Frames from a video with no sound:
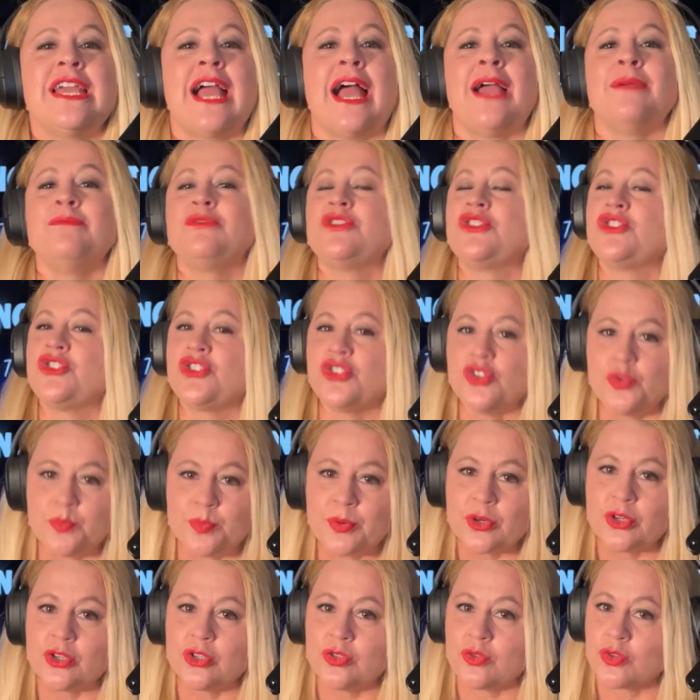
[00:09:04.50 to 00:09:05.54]
I'm
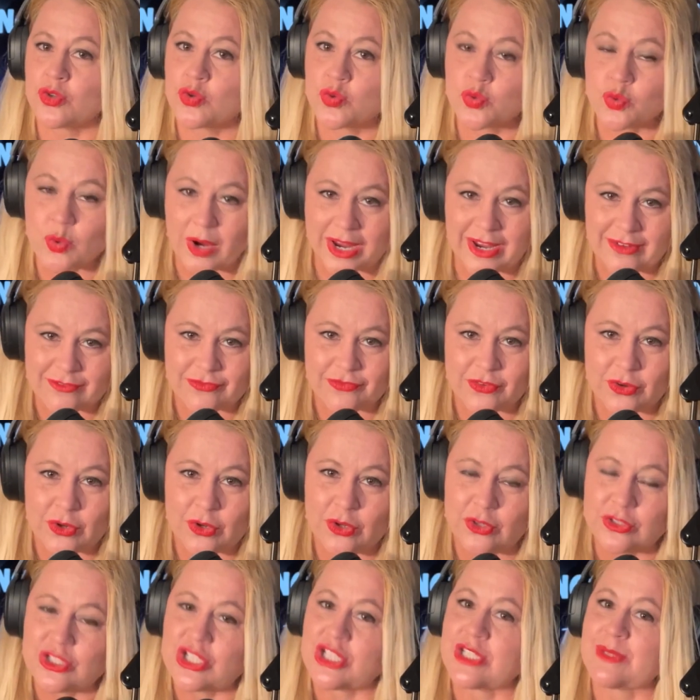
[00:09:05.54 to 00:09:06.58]
super
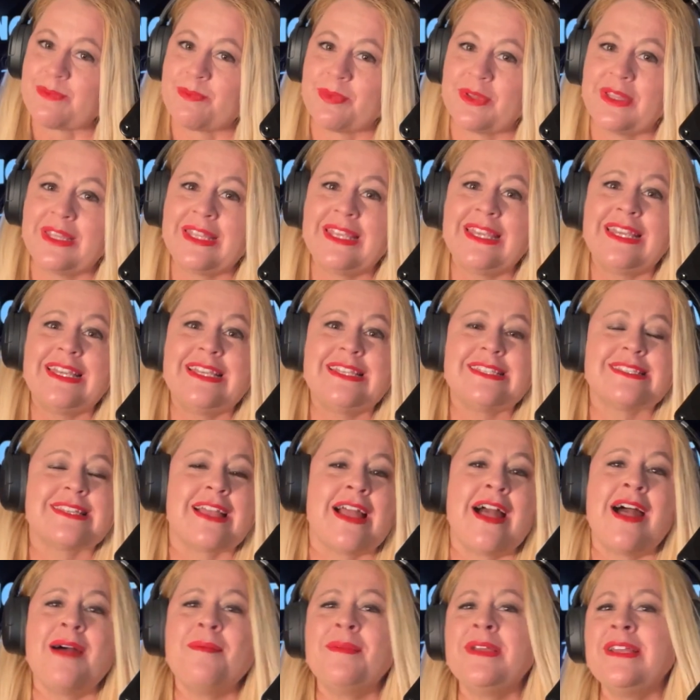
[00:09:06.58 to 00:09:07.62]
grateful. Just please
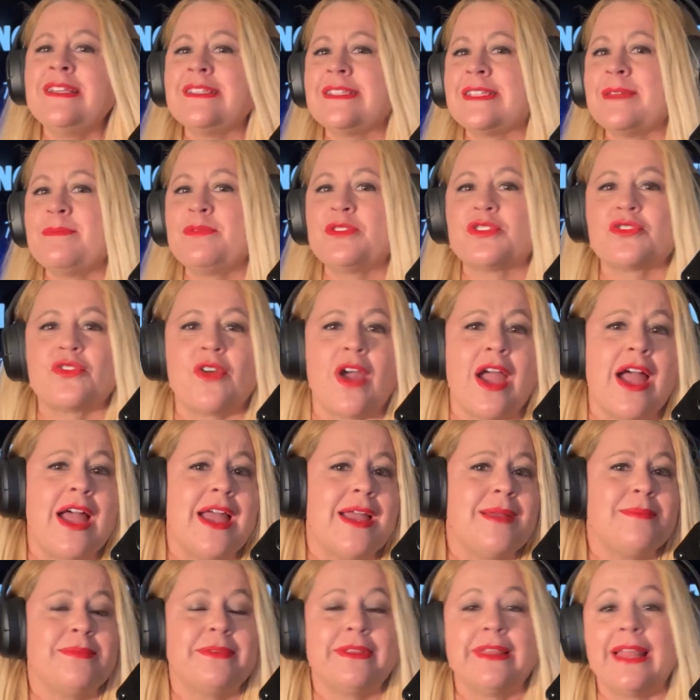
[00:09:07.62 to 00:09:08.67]
comment,
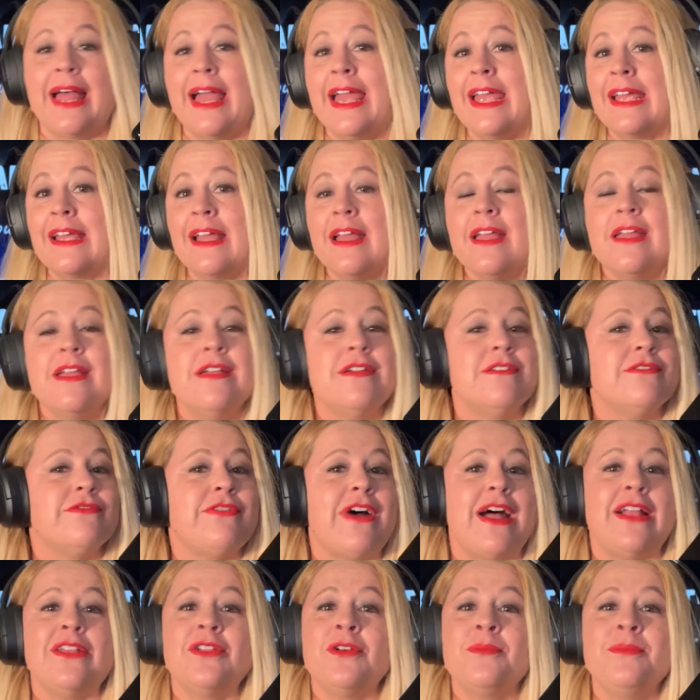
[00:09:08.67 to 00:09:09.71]
subscribe,
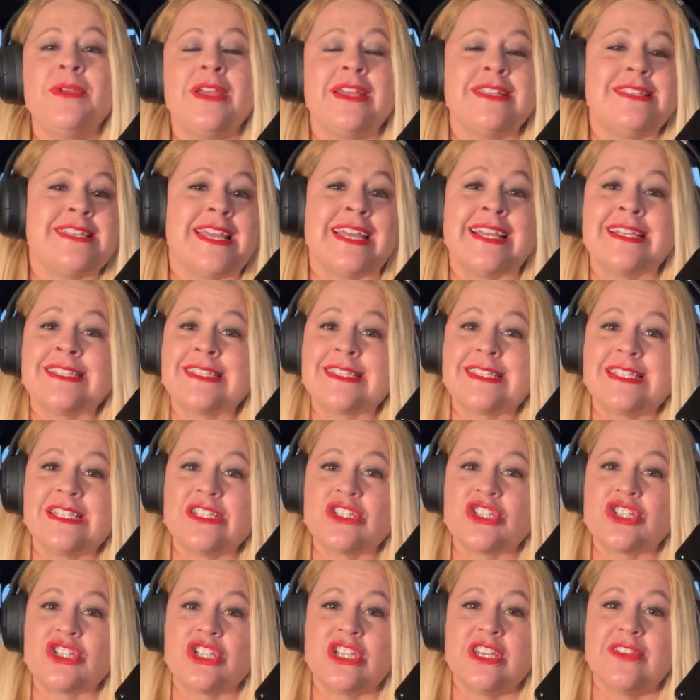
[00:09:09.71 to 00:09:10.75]
follow me at Dance
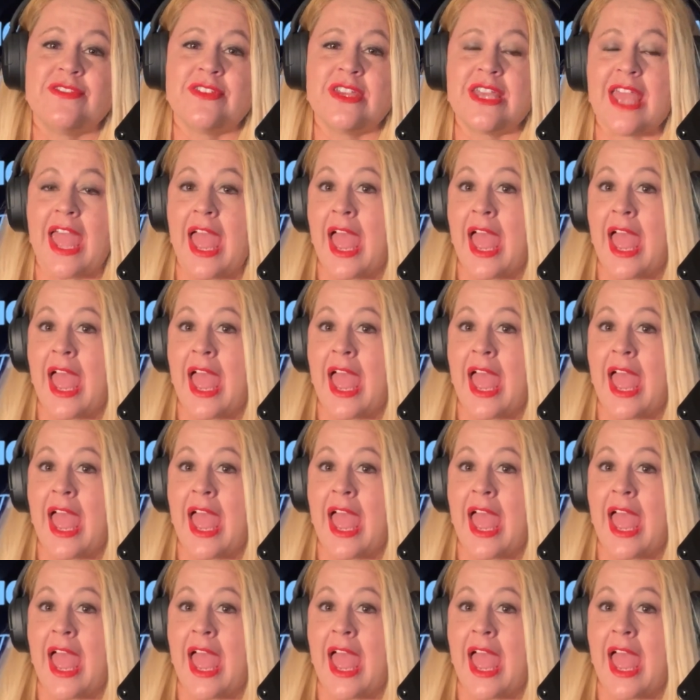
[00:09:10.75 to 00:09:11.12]
Dish TV,